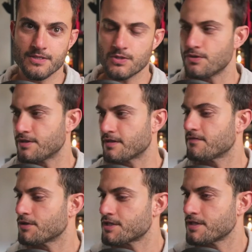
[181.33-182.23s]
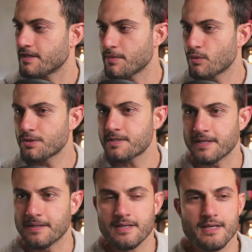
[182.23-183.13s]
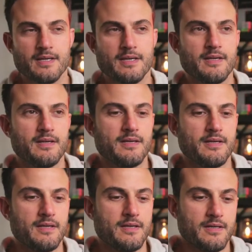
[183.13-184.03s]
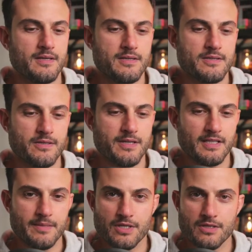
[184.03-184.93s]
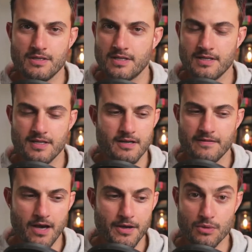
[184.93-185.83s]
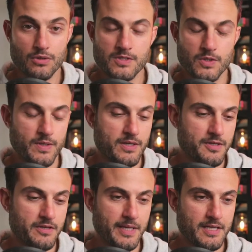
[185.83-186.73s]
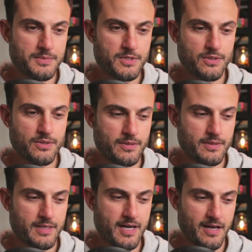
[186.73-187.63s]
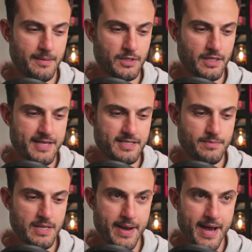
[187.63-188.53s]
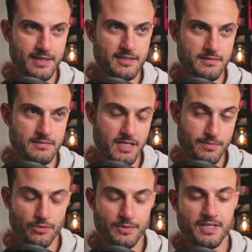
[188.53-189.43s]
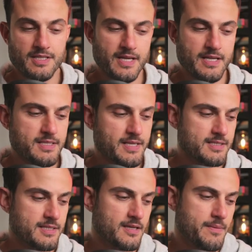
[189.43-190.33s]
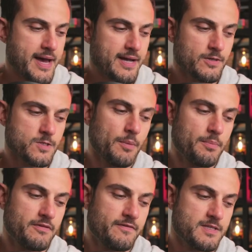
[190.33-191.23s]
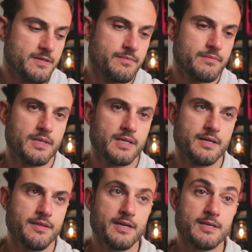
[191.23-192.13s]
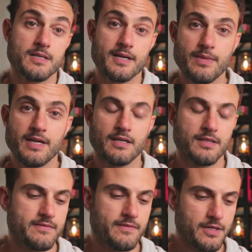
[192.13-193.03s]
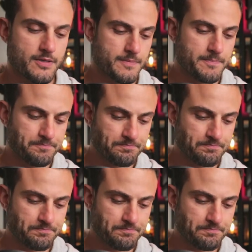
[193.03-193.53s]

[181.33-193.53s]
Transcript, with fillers: it soon, unfortunately, but we'll see. So yeah, let me know how, how you're all doing, what you've been up to. Uh, I'm glad to be back in Melbourne in a sense, and to get back on top of some uh, things like making these videos.